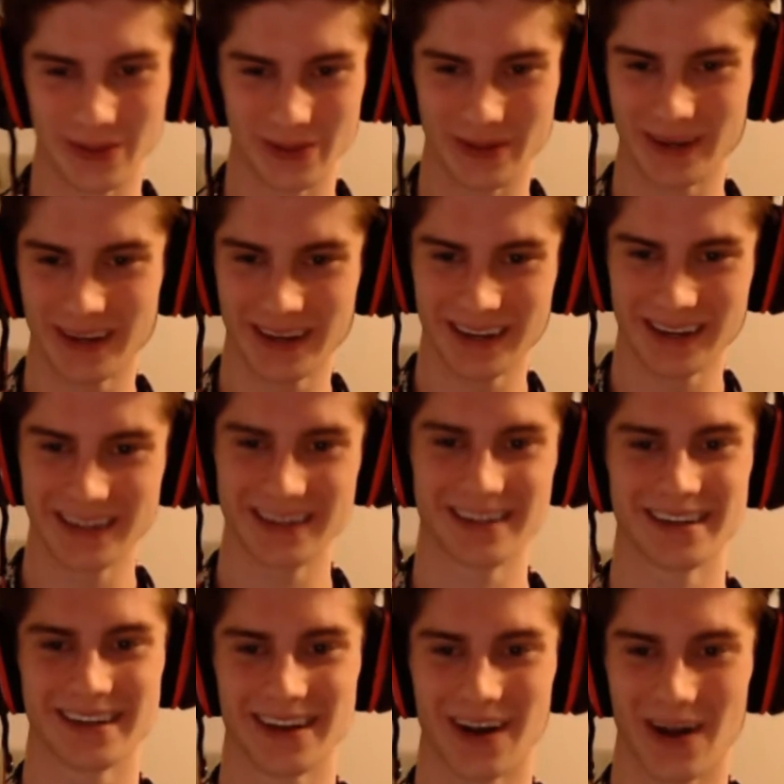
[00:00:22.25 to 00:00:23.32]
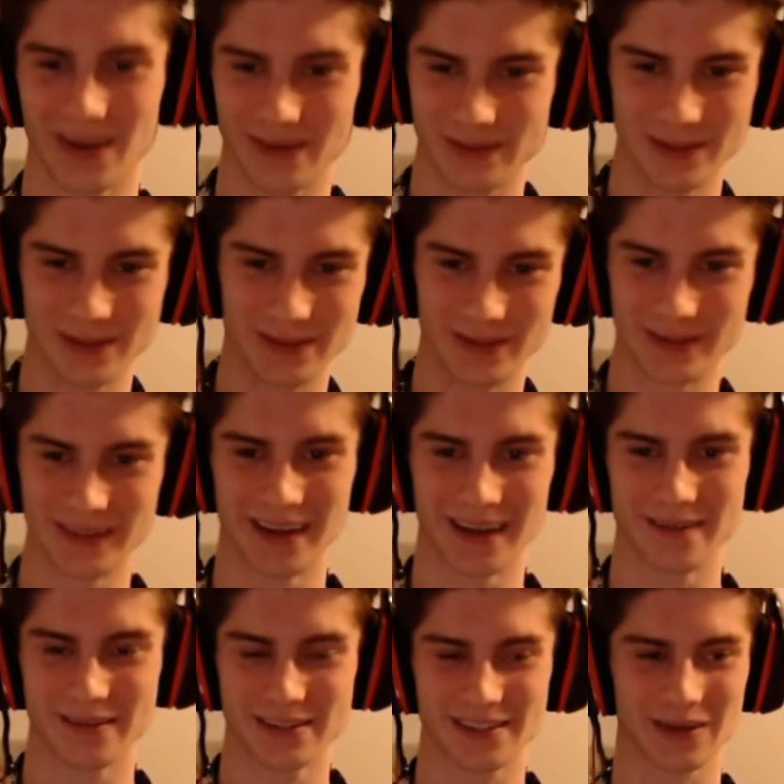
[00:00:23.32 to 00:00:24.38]
and Delta has asked me
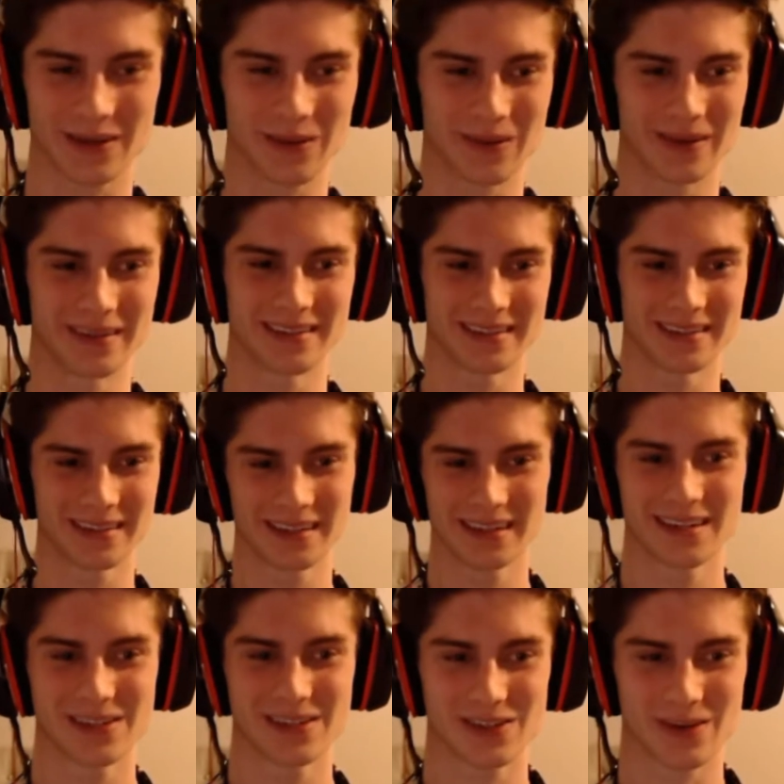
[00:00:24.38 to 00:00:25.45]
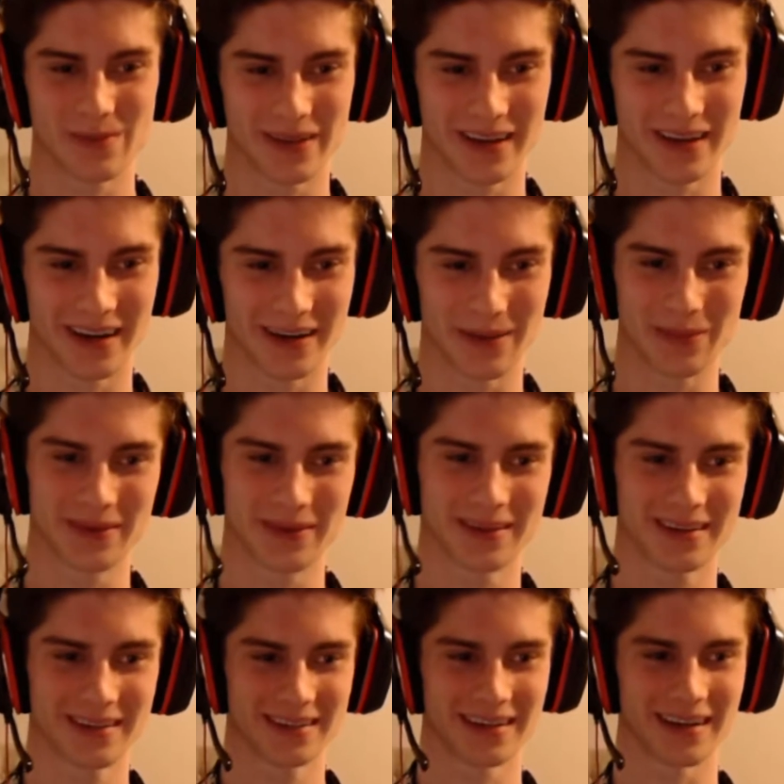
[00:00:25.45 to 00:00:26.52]
to give a presentation on
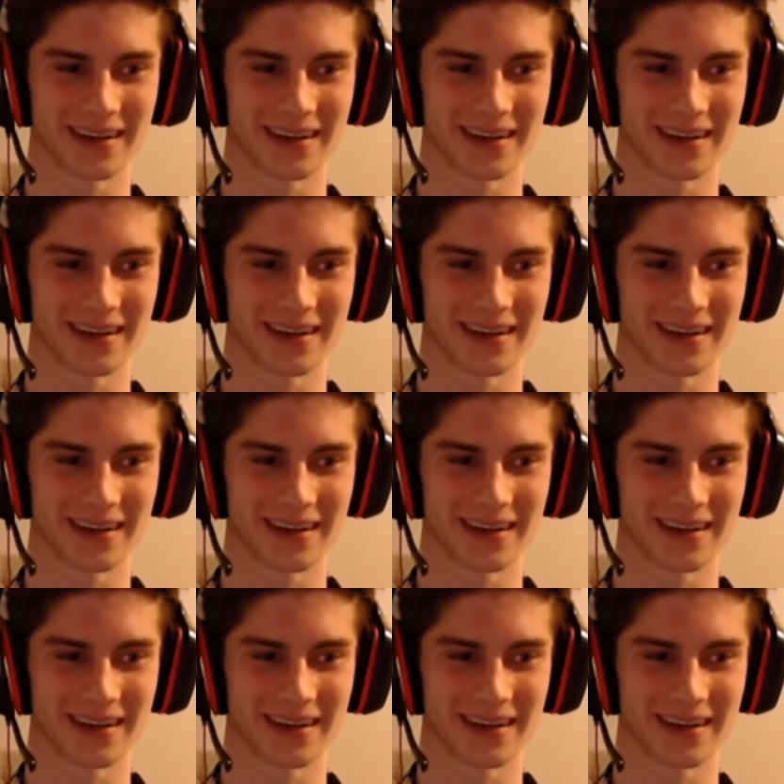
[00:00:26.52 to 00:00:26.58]
why